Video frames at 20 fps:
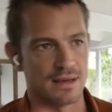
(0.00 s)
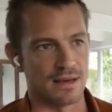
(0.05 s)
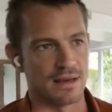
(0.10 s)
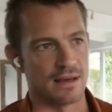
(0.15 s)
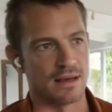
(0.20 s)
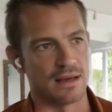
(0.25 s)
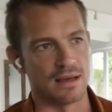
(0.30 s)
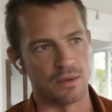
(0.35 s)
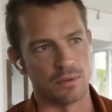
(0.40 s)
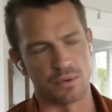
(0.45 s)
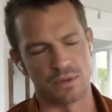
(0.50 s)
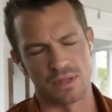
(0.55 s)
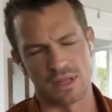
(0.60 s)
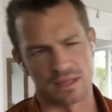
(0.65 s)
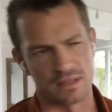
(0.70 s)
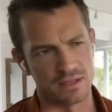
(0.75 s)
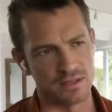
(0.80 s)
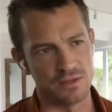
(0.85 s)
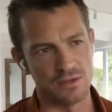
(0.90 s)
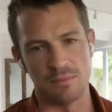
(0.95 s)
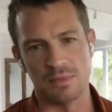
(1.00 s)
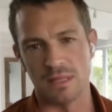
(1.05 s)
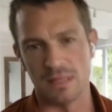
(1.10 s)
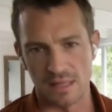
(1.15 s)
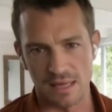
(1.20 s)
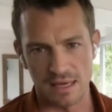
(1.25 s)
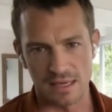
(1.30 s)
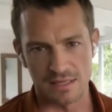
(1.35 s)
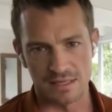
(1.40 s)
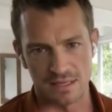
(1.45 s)
It was like the
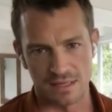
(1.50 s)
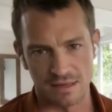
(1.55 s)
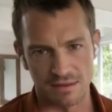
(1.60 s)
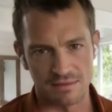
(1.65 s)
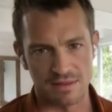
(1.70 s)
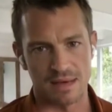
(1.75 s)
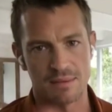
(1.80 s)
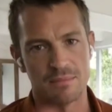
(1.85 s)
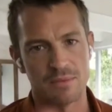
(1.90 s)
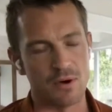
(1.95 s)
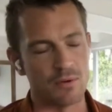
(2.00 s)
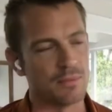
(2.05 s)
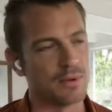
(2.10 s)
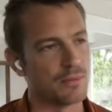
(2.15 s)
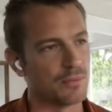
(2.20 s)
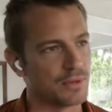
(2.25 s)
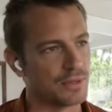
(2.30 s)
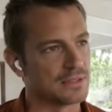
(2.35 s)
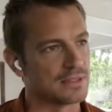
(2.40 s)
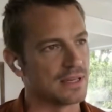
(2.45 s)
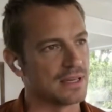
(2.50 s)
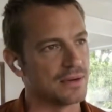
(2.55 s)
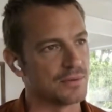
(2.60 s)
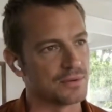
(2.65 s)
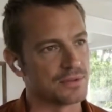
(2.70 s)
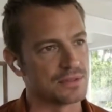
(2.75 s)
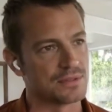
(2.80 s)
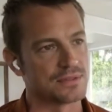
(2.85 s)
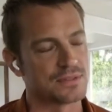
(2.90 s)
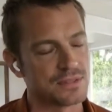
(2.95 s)
humiliation of that moment
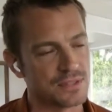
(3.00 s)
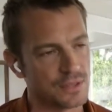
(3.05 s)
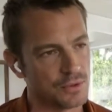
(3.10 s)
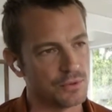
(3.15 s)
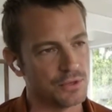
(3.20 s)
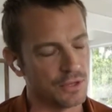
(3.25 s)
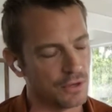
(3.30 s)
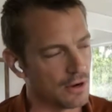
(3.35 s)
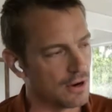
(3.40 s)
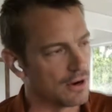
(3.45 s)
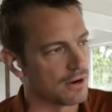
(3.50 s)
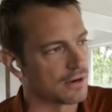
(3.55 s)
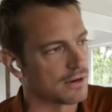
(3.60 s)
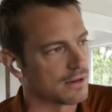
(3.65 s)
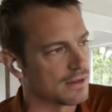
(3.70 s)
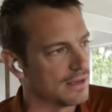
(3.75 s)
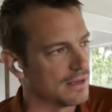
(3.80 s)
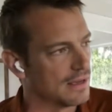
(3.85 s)
was so dark,